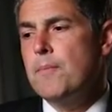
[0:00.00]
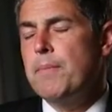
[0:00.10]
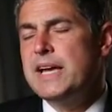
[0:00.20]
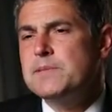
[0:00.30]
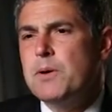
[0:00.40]

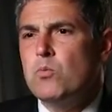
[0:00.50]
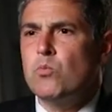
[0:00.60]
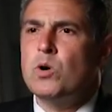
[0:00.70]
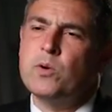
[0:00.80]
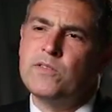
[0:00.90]

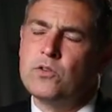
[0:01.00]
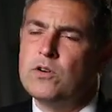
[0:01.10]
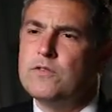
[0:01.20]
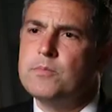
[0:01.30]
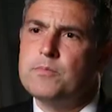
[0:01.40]

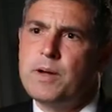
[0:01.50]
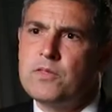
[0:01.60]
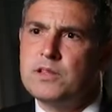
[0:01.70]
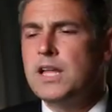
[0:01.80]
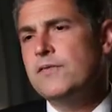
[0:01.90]

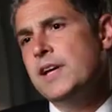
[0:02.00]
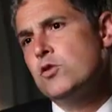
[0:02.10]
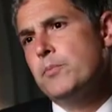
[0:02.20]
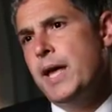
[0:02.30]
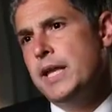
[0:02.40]
about the left
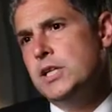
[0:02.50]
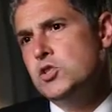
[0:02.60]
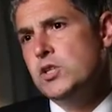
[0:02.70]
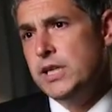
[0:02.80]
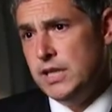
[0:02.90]
atrial
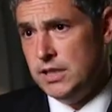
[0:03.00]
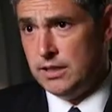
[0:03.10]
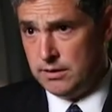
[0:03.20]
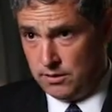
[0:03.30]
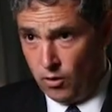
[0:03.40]
appendage
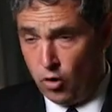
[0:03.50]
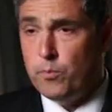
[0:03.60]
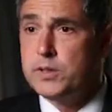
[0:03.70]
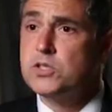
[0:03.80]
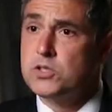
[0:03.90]
in
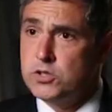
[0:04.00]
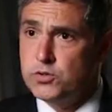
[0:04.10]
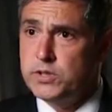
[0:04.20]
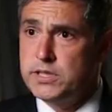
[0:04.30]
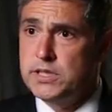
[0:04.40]
open
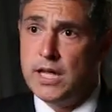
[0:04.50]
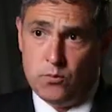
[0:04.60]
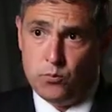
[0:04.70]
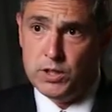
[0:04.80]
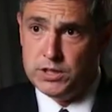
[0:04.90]
surgeries,
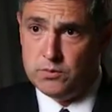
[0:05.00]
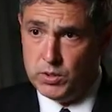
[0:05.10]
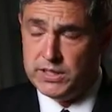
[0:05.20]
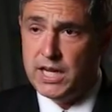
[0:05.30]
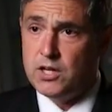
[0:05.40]
and
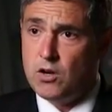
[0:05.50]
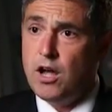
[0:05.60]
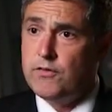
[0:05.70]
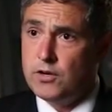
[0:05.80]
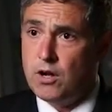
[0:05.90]
we take it
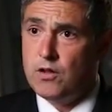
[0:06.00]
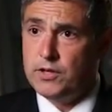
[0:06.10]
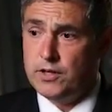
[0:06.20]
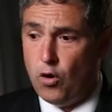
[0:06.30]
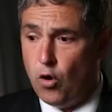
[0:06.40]
off in all
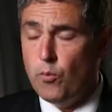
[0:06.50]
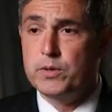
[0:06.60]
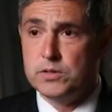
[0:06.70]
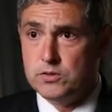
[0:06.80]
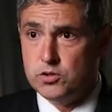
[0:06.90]
the
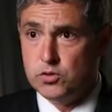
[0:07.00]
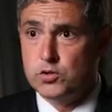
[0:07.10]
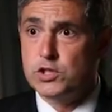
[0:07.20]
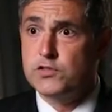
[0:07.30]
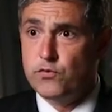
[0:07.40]
open
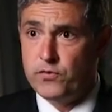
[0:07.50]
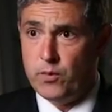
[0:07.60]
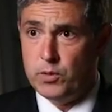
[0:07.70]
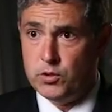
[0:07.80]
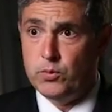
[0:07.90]
surgeries
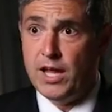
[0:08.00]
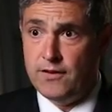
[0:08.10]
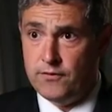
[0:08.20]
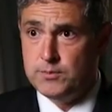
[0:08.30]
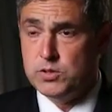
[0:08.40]
that we do
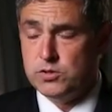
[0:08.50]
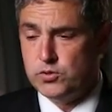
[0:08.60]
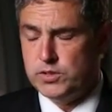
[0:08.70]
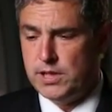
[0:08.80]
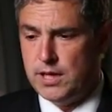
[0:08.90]
AFib
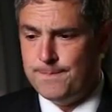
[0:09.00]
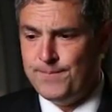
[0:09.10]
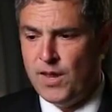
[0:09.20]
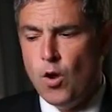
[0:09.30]
surgeries on,